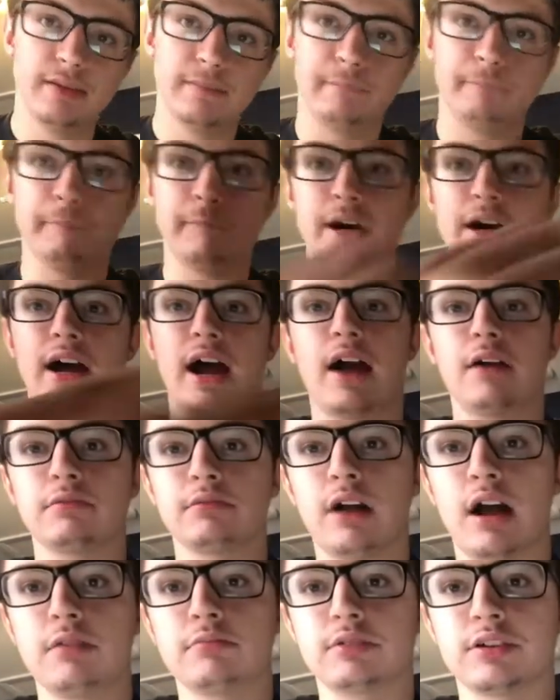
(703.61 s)
But I,
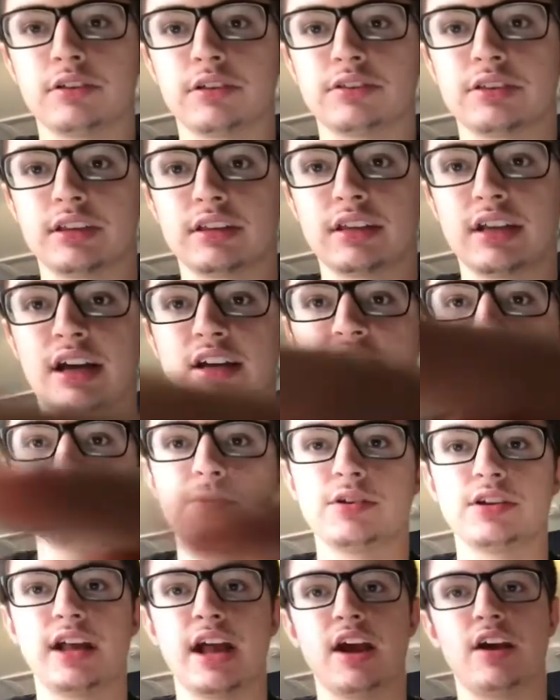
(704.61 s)
I really think the
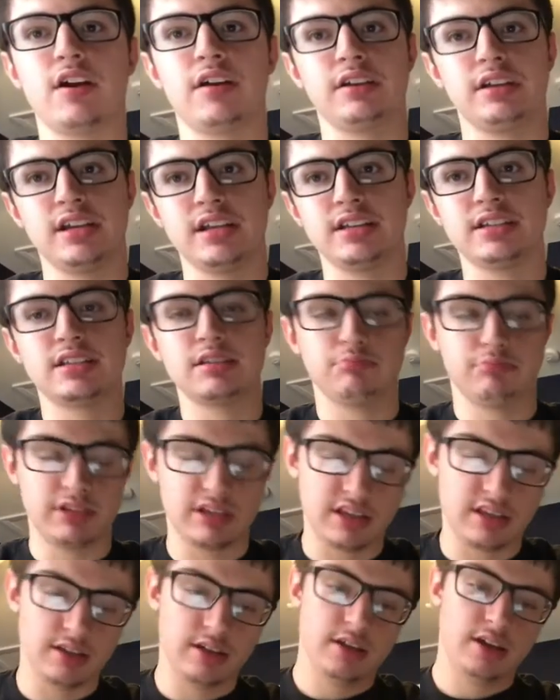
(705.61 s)
Undisputed Era needs to
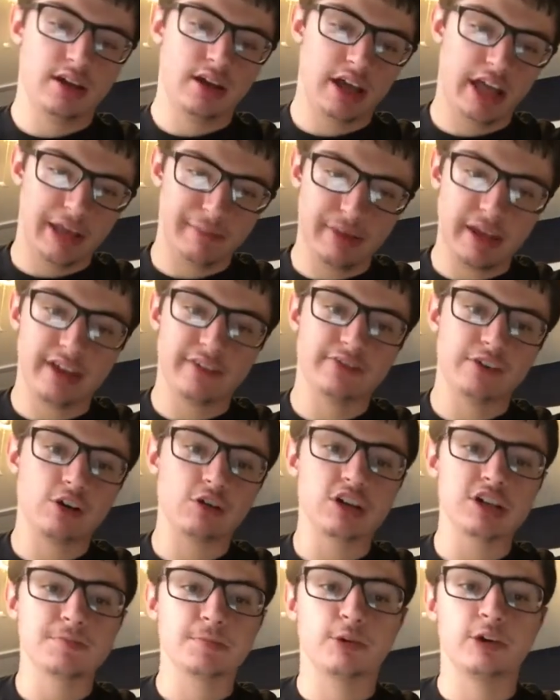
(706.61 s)
be a big
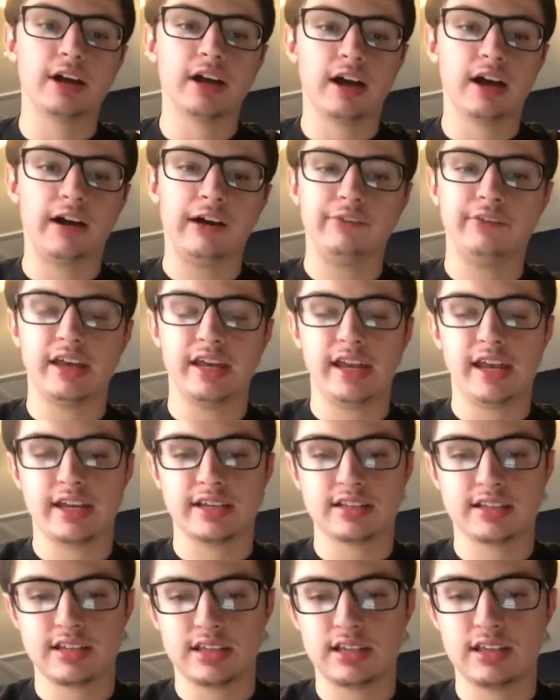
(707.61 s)
focus point of
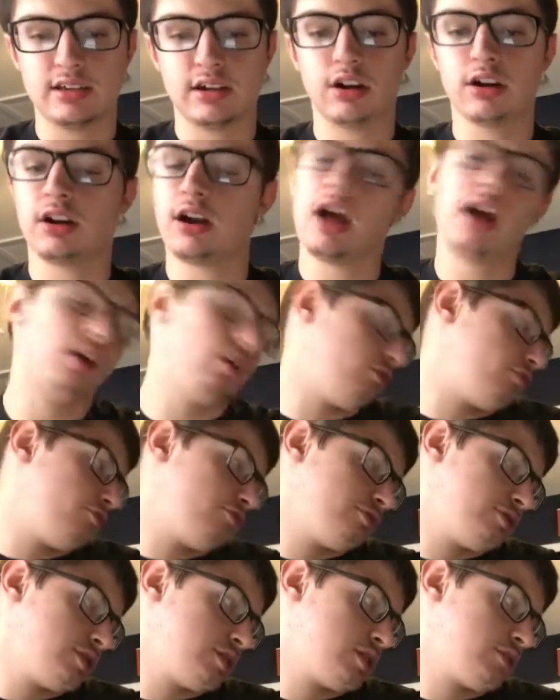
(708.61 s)
NXT or of
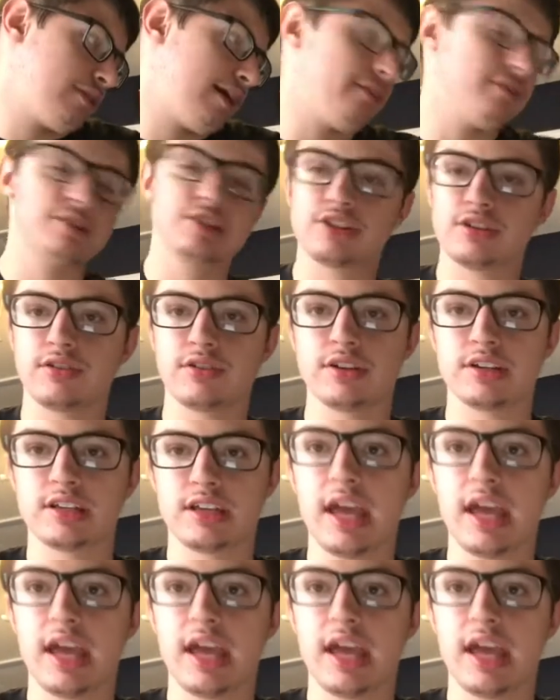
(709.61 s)
Survivor Series.